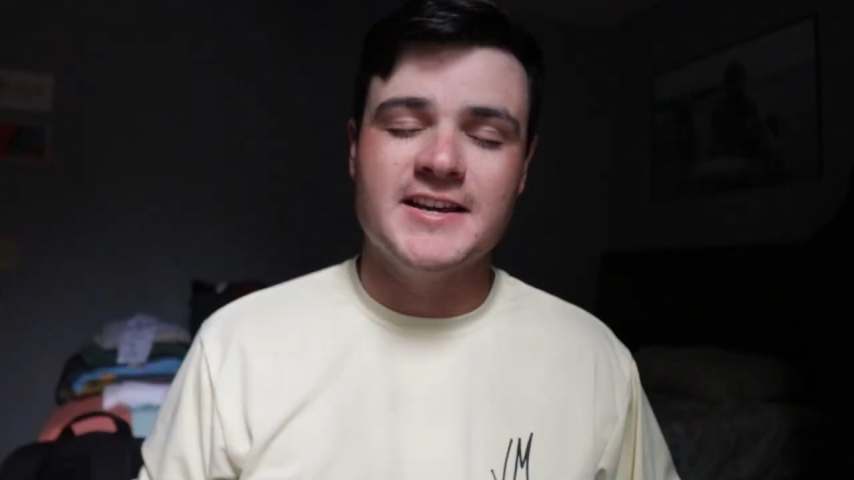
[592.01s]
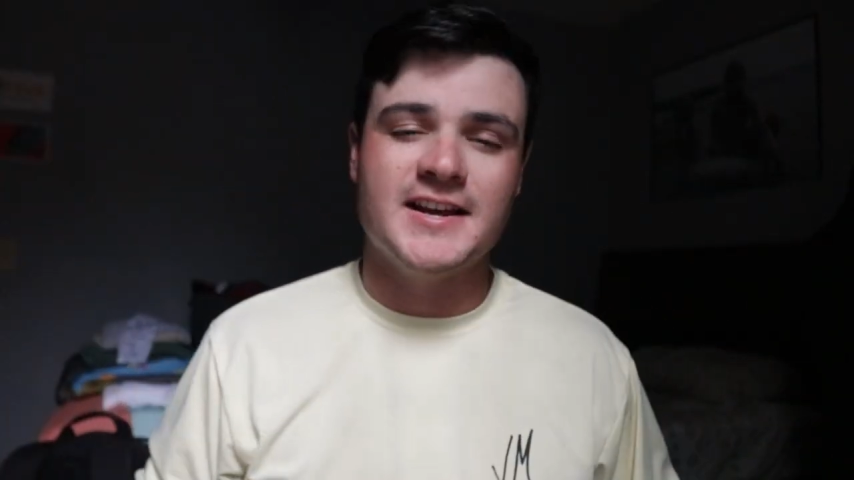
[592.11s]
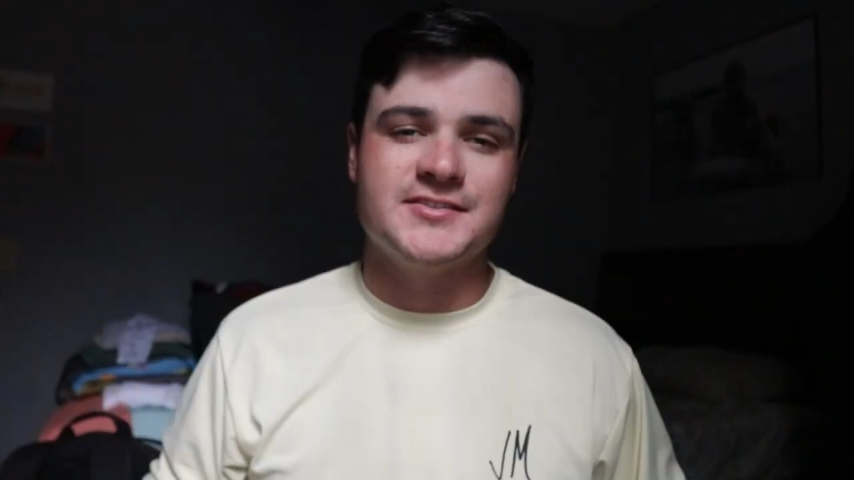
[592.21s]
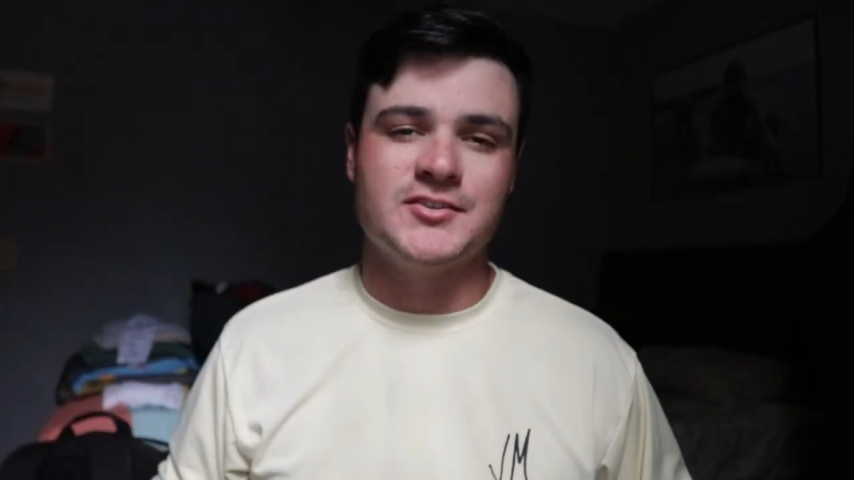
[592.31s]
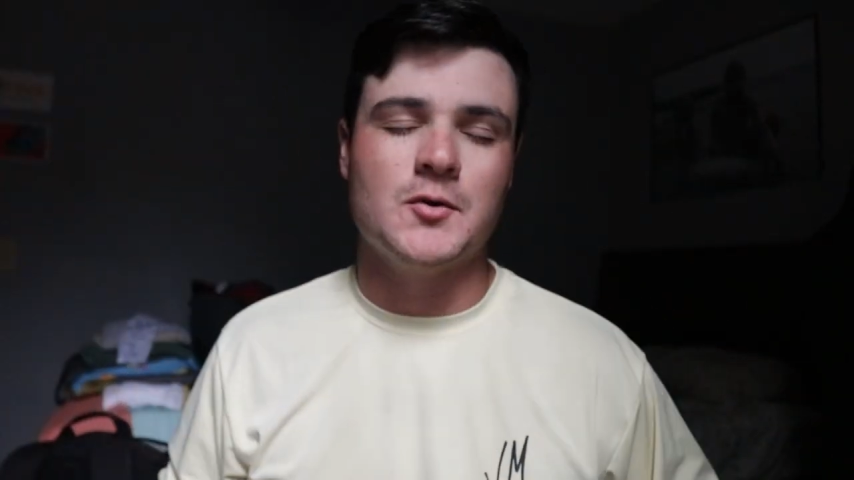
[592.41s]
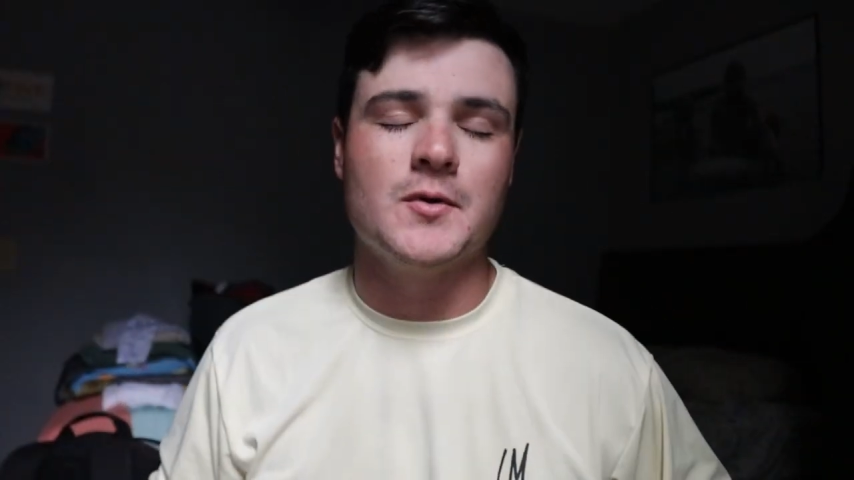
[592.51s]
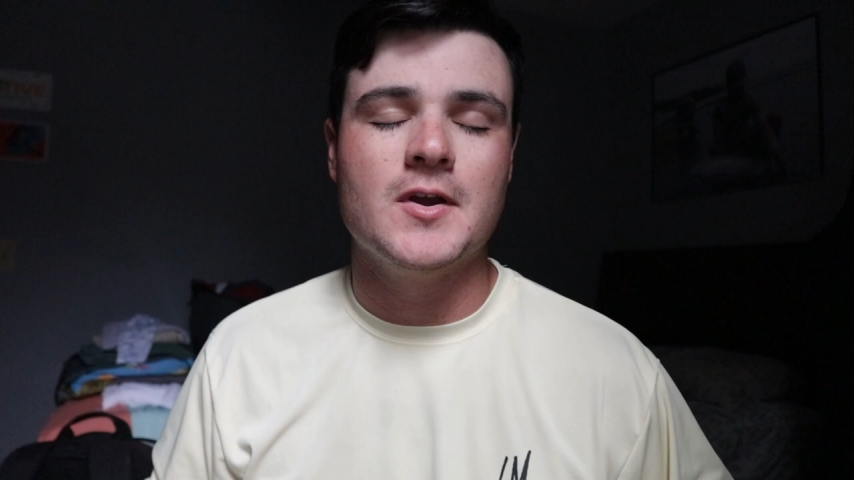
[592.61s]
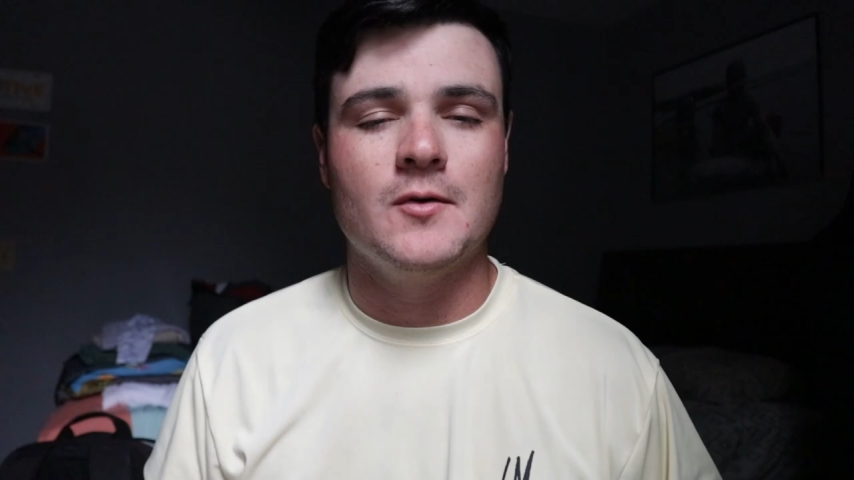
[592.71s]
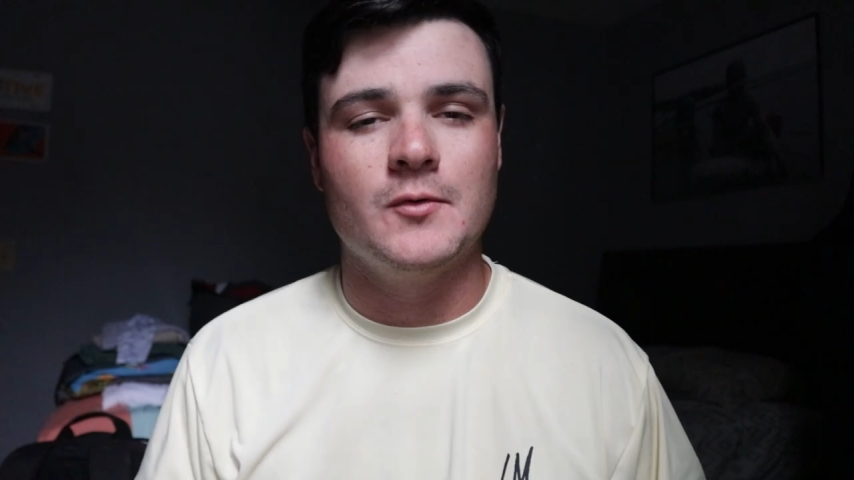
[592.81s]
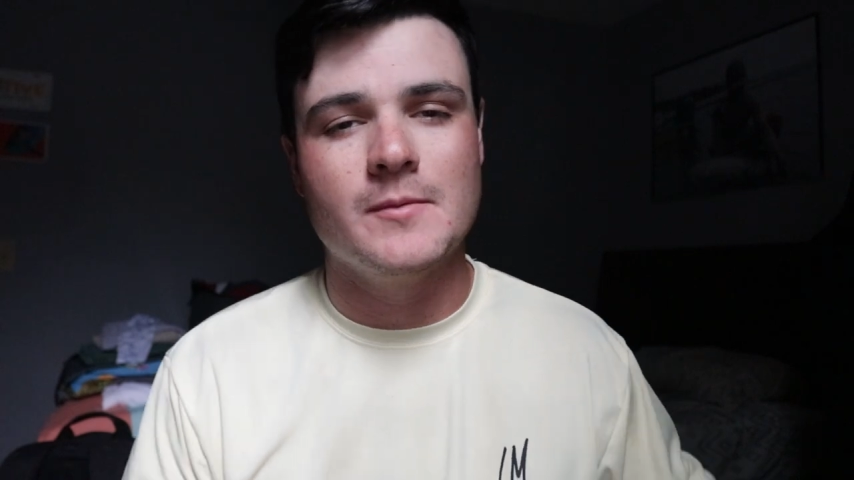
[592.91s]
guys, so
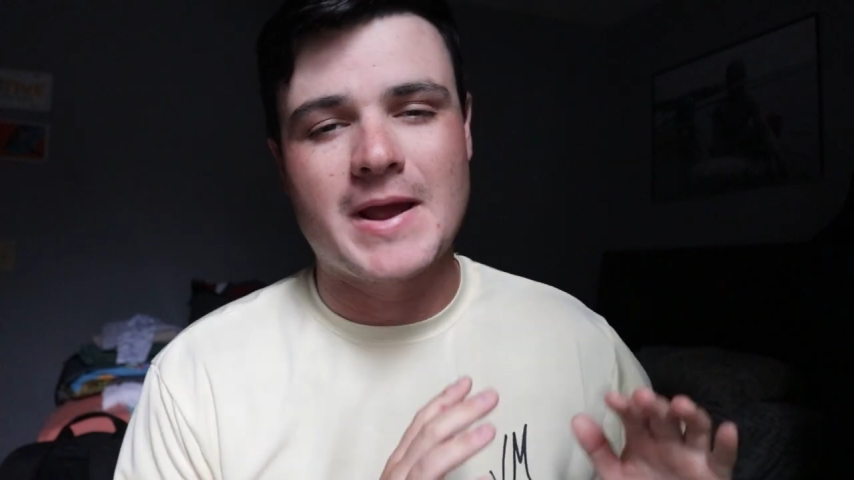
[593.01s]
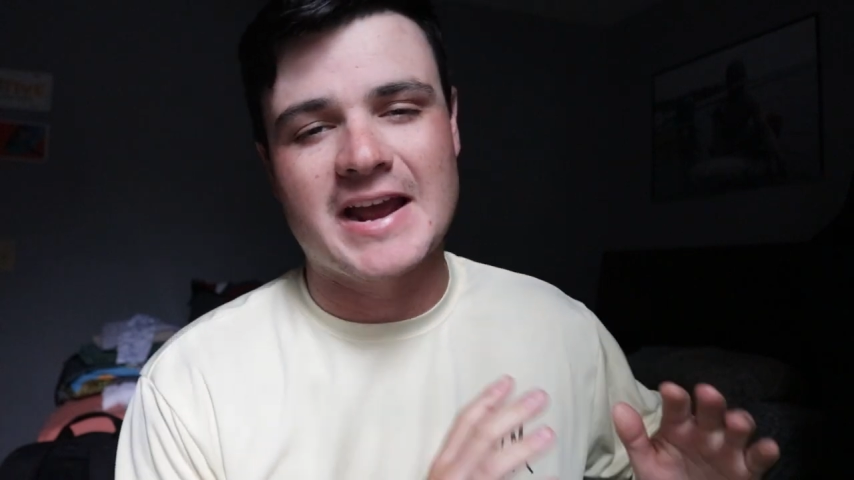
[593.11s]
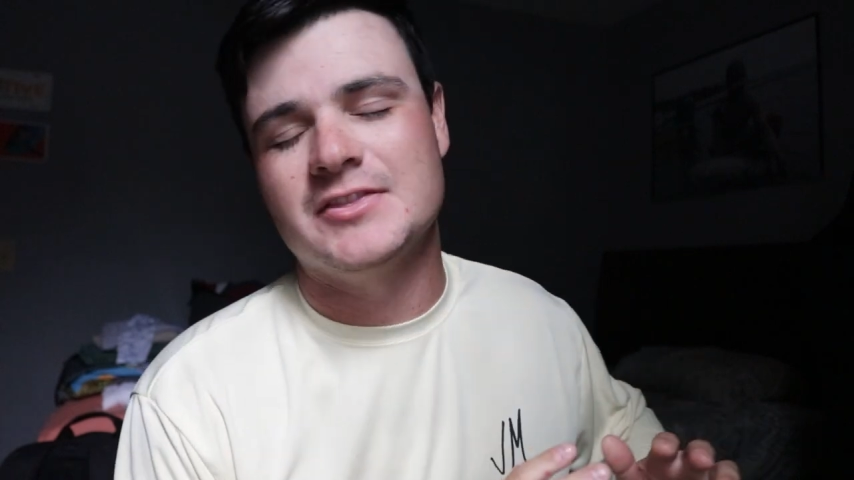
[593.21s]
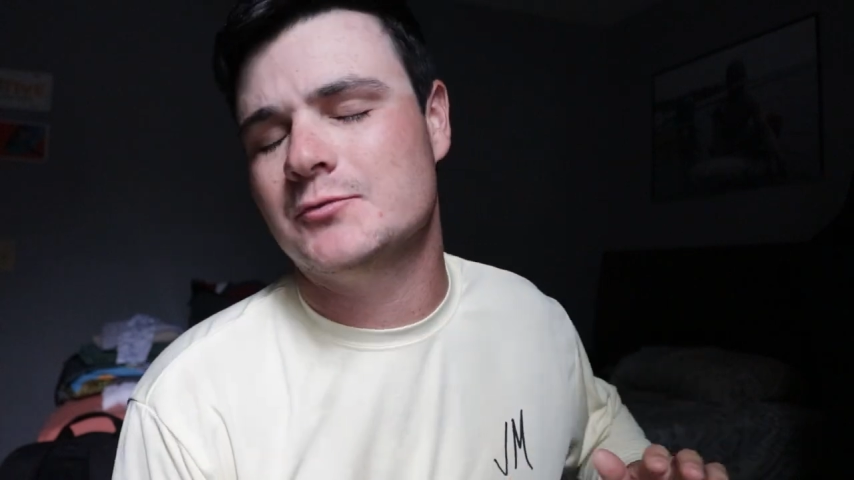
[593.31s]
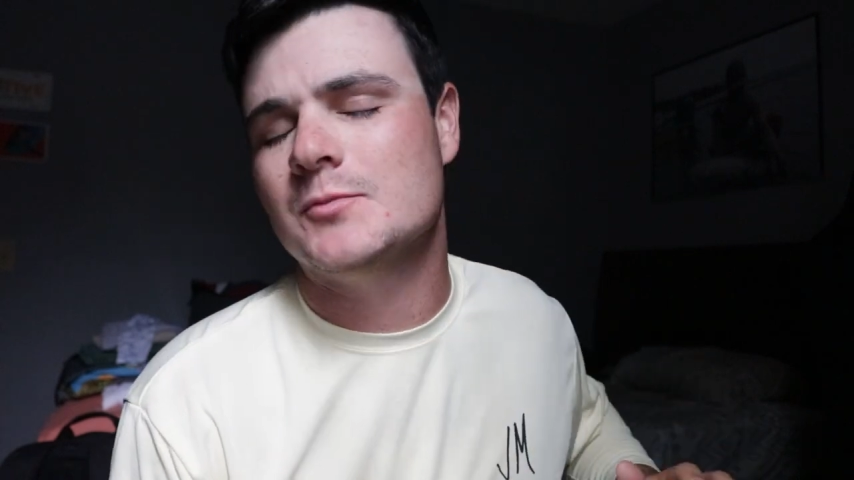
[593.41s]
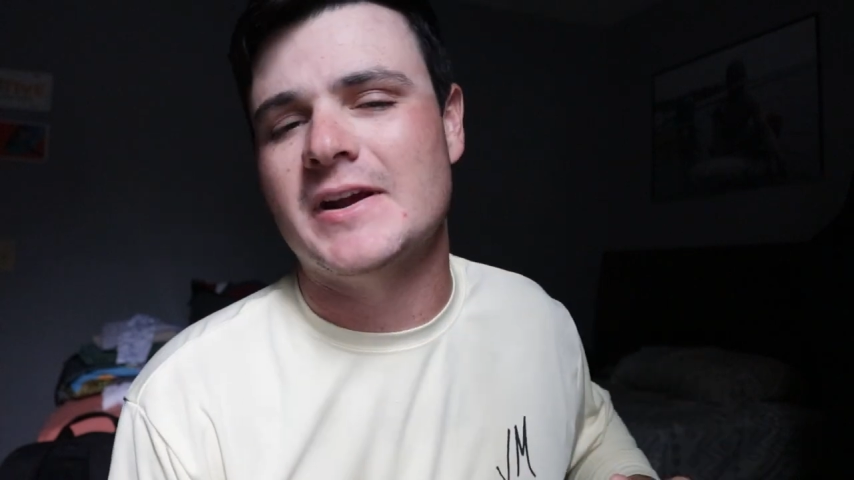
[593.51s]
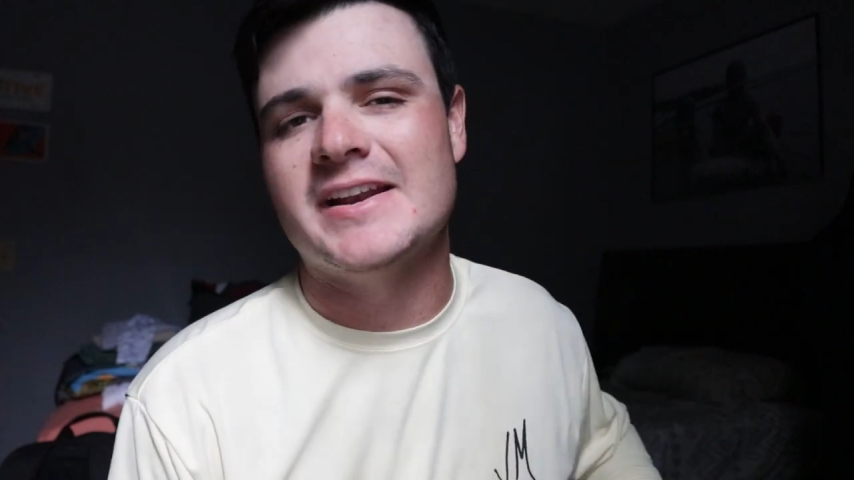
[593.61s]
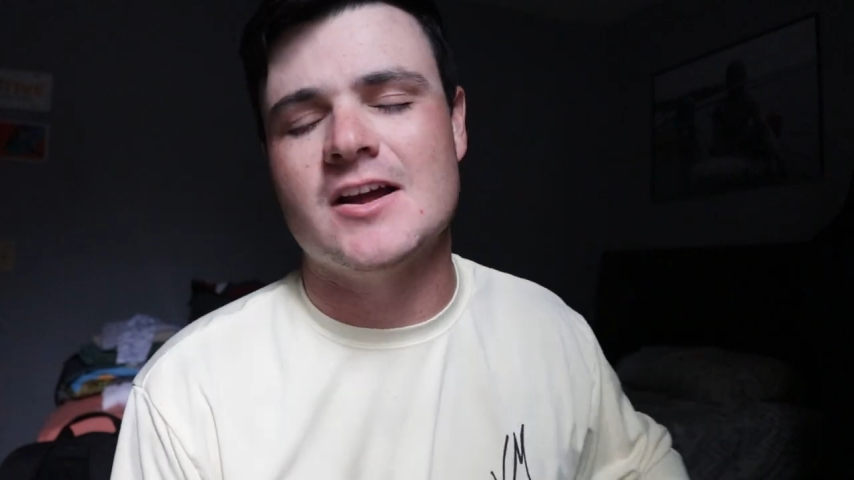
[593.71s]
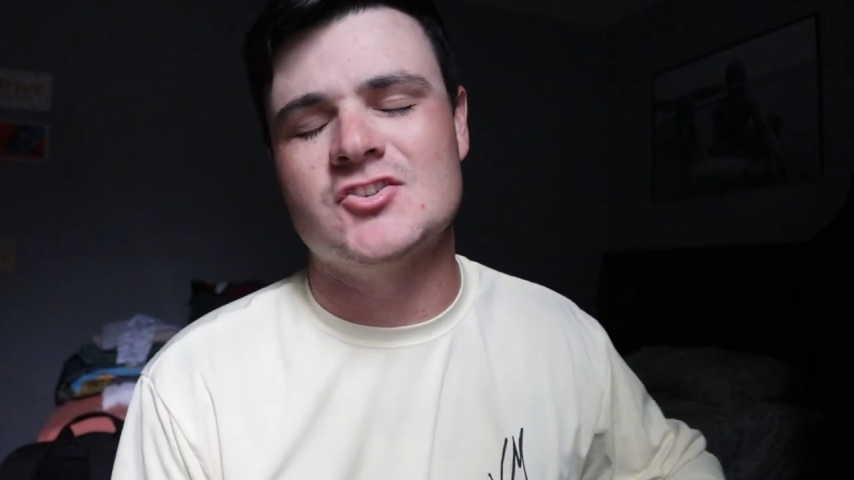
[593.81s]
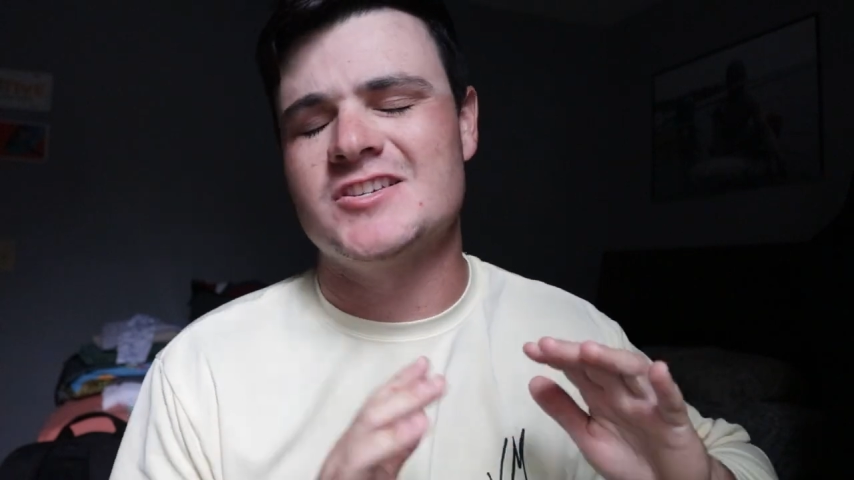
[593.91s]
we're back in the room right now.